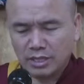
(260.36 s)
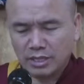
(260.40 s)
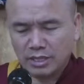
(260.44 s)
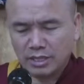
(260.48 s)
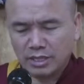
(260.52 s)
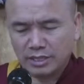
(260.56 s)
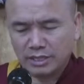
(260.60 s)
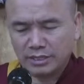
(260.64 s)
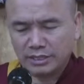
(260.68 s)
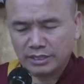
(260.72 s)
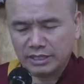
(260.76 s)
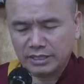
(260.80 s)

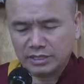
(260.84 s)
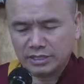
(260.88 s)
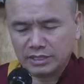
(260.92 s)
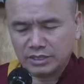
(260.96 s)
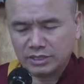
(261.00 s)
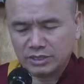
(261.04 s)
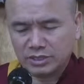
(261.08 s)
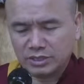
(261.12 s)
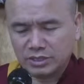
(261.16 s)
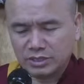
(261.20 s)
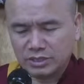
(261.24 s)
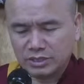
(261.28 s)

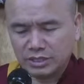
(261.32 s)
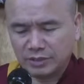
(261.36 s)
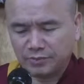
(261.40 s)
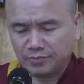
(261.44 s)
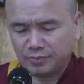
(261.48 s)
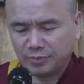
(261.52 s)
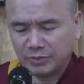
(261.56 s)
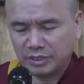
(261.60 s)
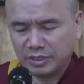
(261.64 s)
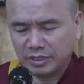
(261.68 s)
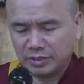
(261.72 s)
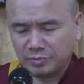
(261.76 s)
Next,
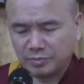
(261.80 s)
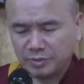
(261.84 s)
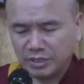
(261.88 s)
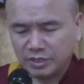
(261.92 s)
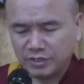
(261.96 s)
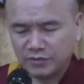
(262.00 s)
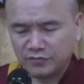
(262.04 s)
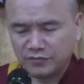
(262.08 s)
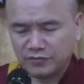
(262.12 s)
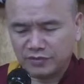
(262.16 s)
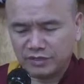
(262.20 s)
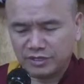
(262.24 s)
the
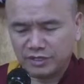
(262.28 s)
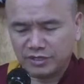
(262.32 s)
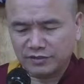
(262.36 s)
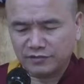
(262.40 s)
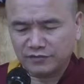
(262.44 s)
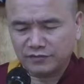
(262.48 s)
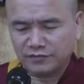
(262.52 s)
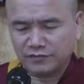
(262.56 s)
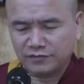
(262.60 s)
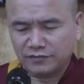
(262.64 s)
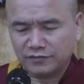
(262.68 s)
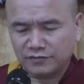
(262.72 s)
page
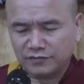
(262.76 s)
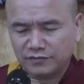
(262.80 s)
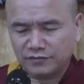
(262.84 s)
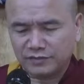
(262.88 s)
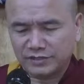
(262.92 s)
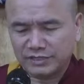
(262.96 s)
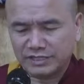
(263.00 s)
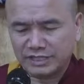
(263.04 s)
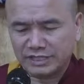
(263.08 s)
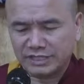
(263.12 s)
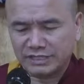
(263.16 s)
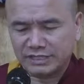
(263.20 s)
5,
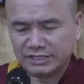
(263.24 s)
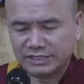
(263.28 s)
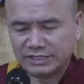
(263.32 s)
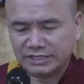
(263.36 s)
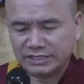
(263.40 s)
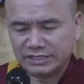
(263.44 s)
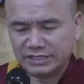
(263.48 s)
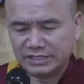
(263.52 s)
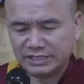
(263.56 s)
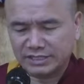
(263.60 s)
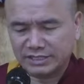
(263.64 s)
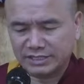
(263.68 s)

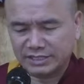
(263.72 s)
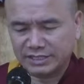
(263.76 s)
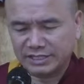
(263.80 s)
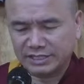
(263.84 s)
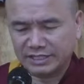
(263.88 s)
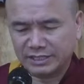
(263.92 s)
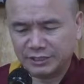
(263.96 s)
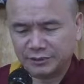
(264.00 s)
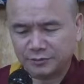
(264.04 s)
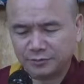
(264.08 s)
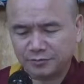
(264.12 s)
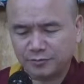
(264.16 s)
stanza
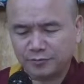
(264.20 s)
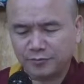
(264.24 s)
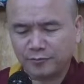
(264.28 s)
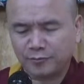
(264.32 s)
3.